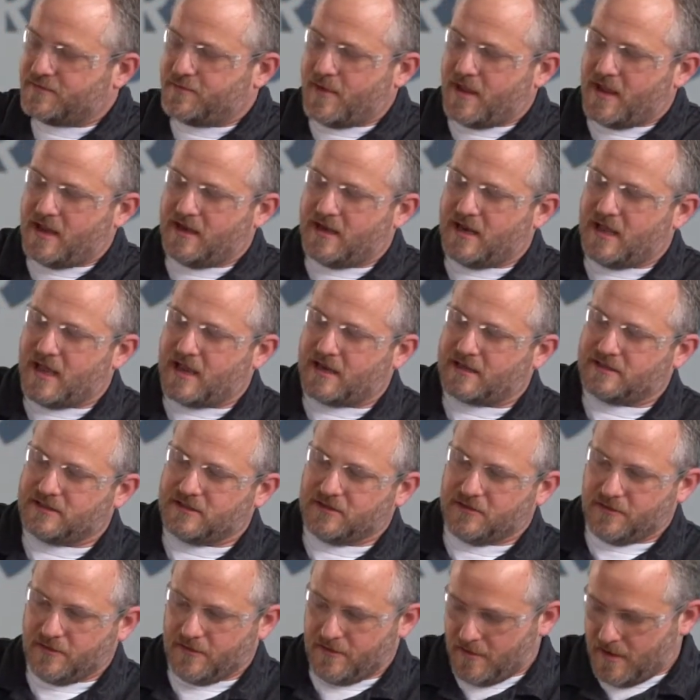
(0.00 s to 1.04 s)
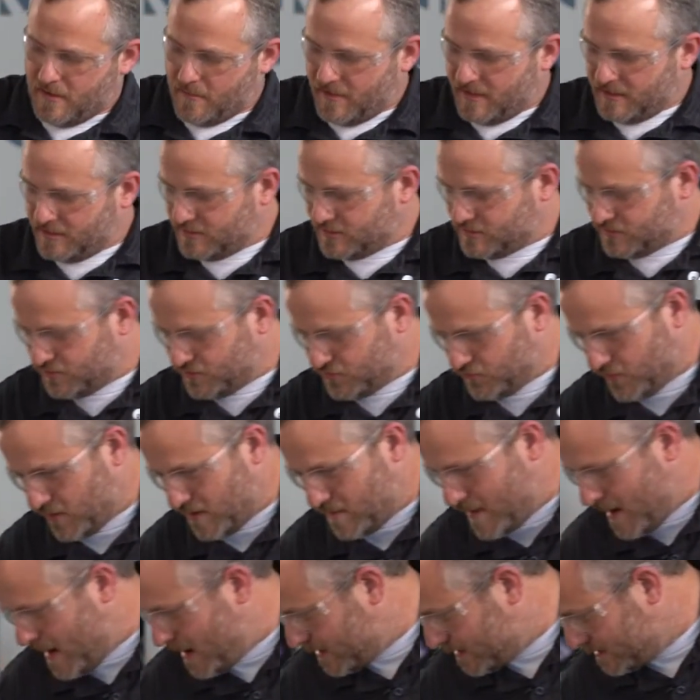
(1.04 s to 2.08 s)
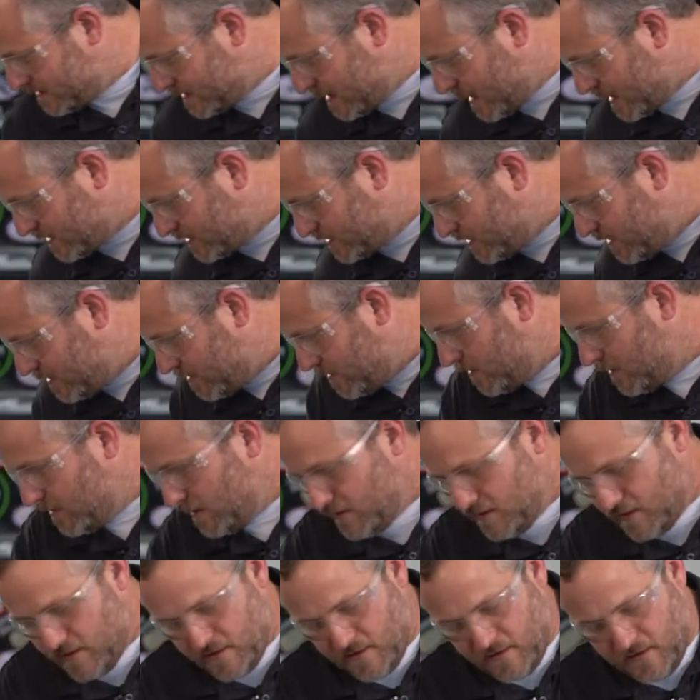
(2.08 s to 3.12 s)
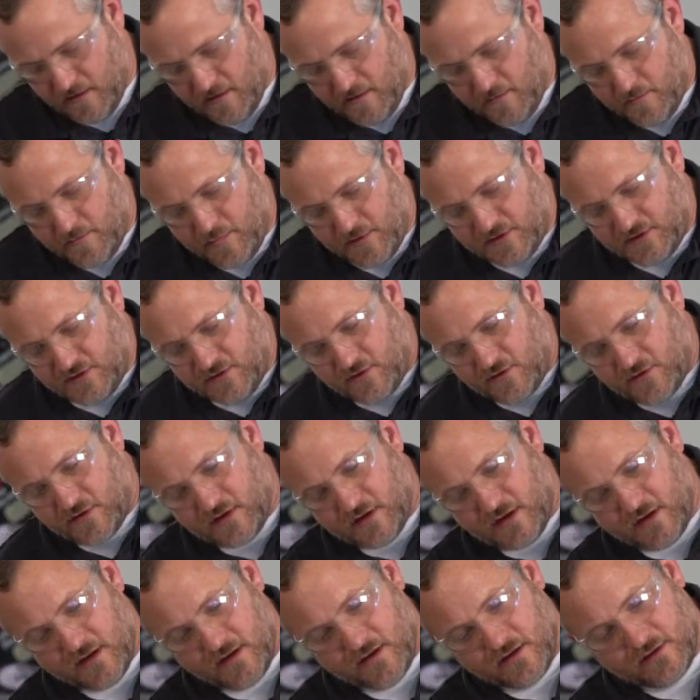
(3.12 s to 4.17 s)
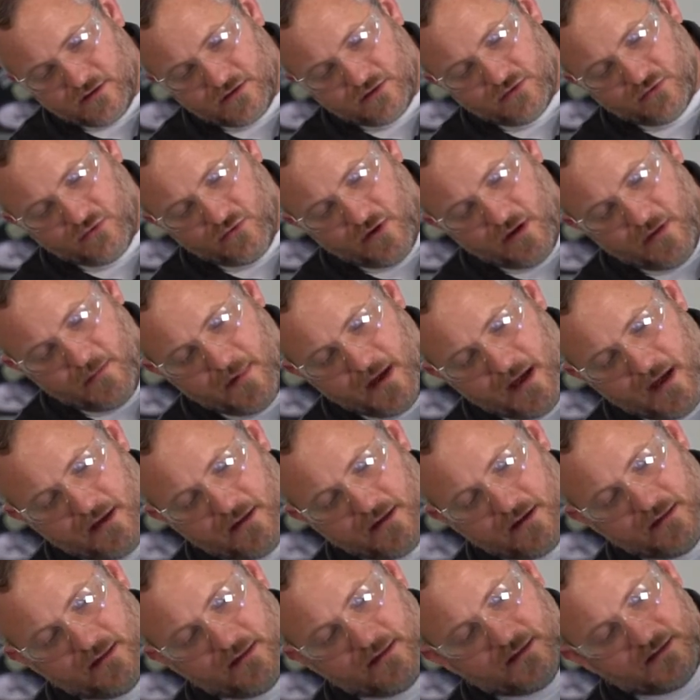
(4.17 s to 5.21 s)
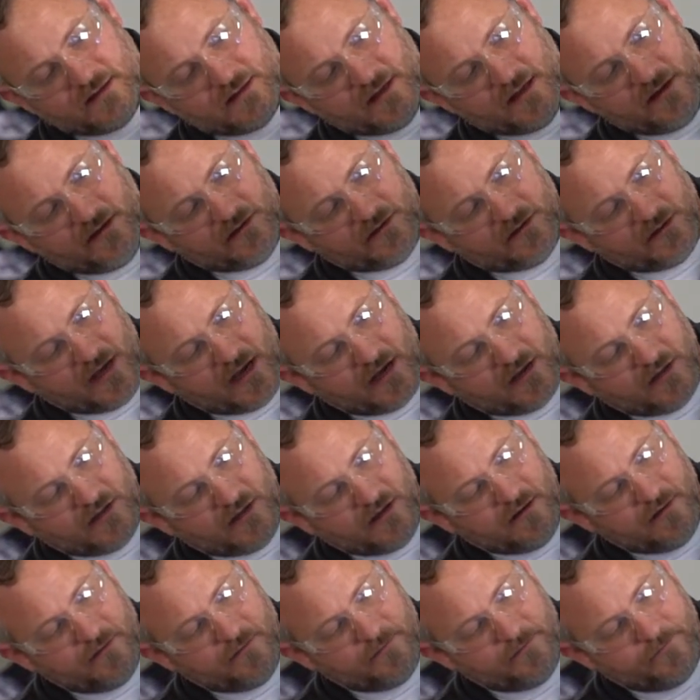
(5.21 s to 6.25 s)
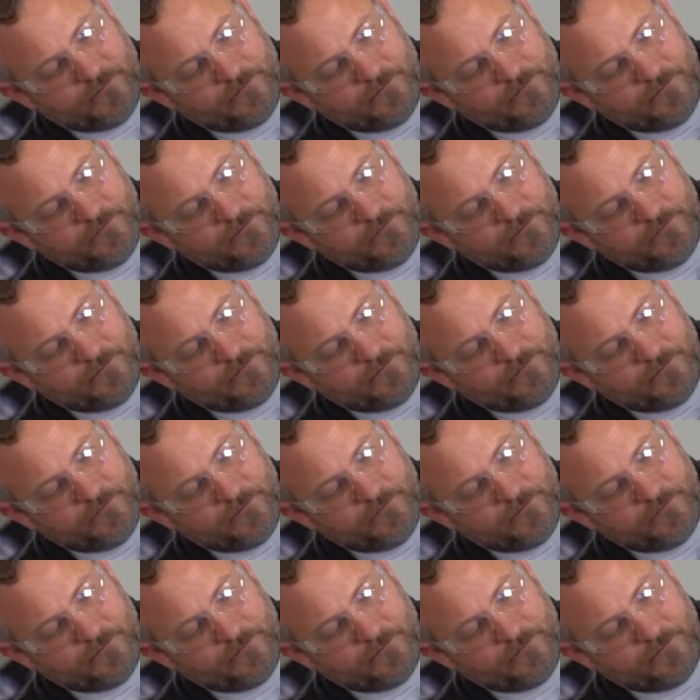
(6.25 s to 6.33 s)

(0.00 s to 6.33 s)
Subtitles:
spandex. I'm going to just trim out a section, but you could trim out the center section